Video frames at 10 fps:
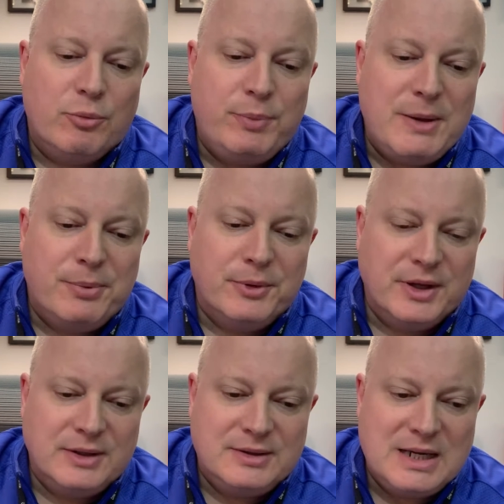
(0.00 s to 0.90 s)
People
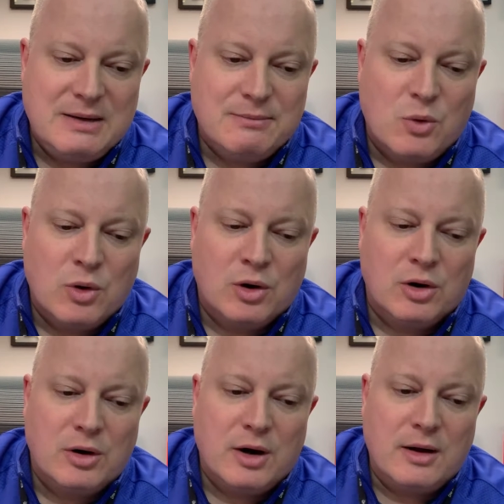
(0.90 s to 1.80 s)
that seem
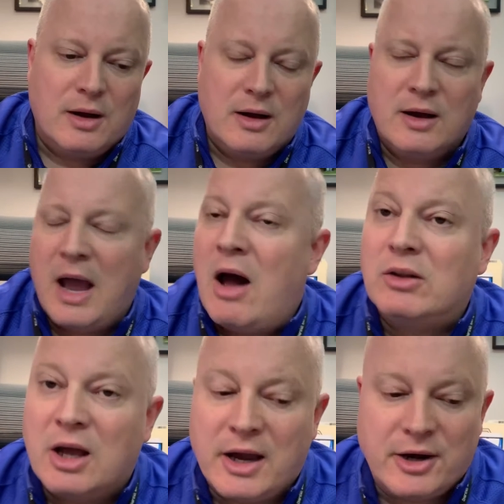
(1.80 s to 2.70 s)
more
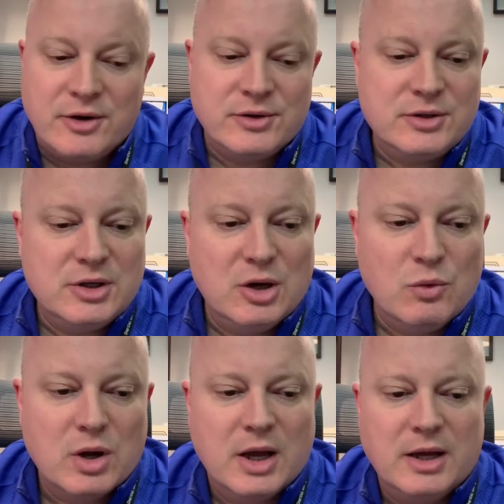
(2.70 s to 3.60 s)
outliers,
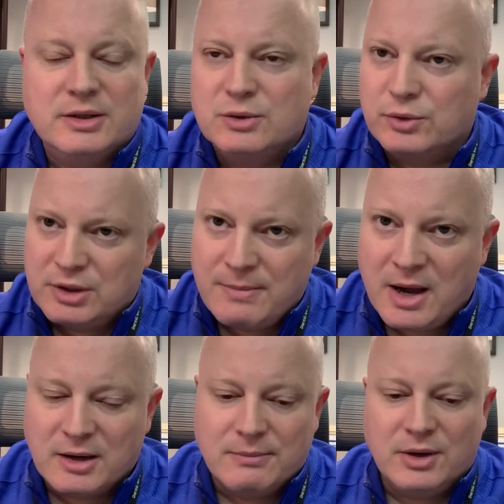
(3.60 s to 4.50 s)
we'll kind of sort them
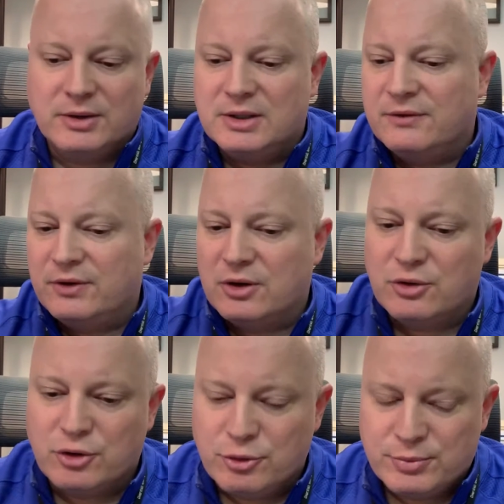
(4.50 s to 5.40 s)
out among the different
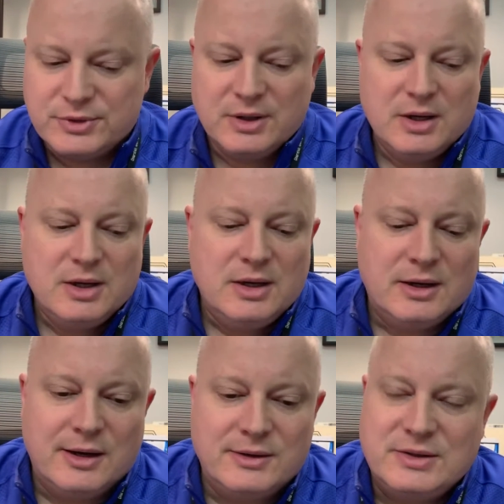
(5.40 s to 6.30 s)
groups.
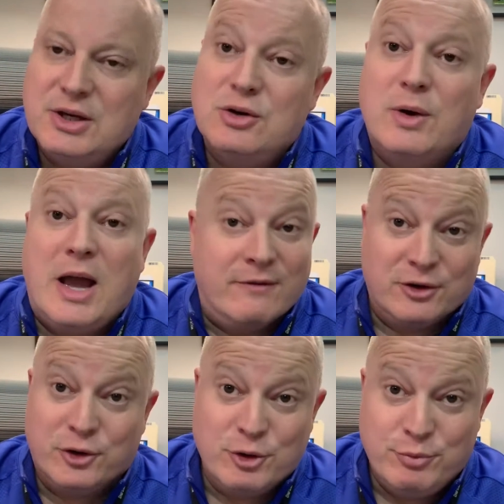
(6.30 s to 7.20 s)
So you don't have a
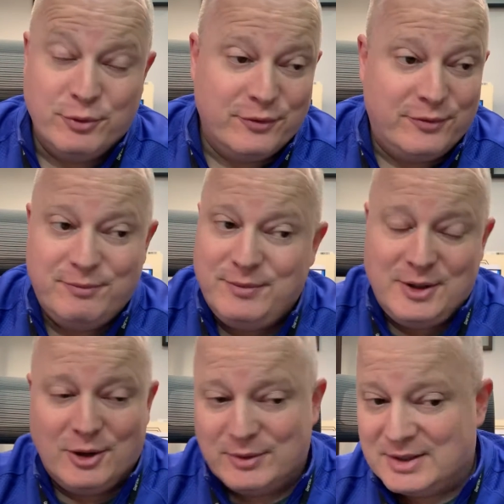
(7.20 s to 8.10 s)
group of,
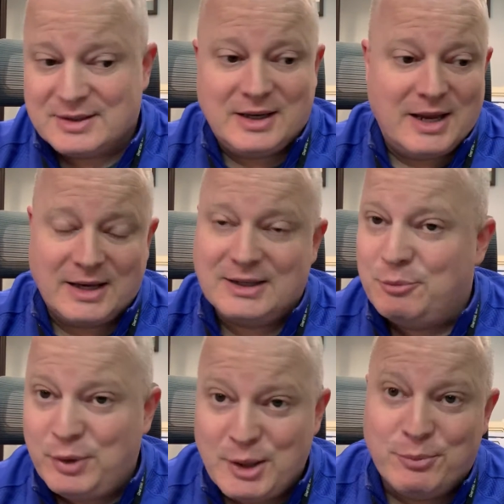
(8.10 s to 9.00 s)
disconnected
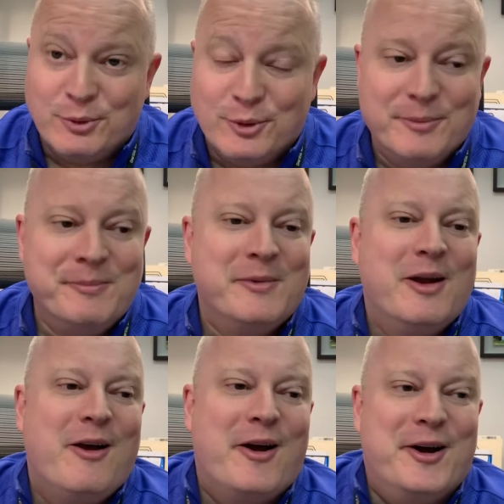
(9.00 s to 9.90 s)
people
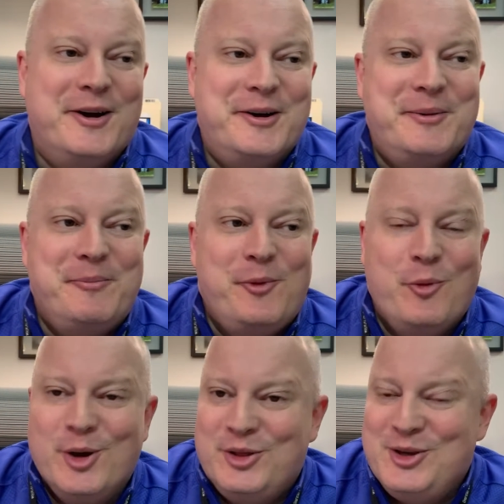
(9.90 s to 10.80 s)

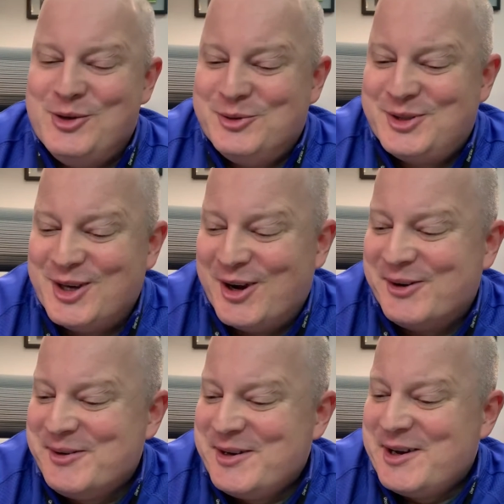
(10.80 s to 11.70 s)
with you.
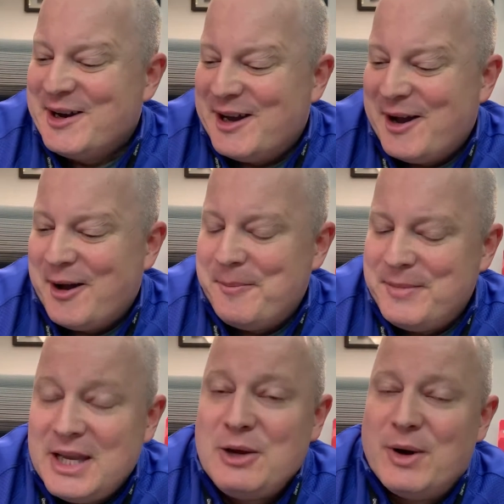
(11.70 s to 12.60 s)
So
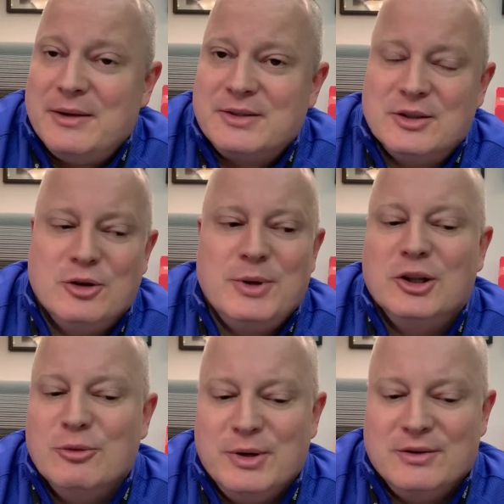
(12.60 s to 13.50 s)
anyway, so there'll be a
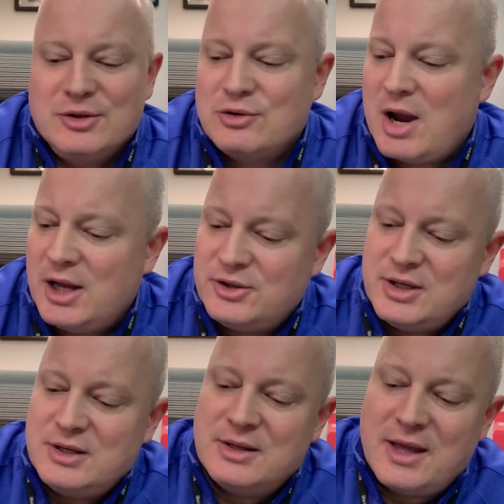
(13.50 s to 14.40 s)
little bit of
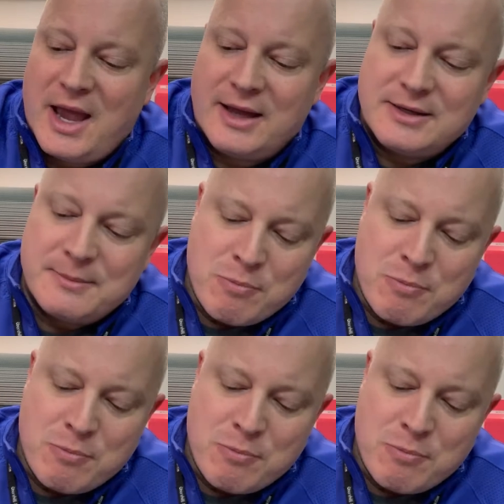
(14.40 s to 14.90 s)
strategy to that.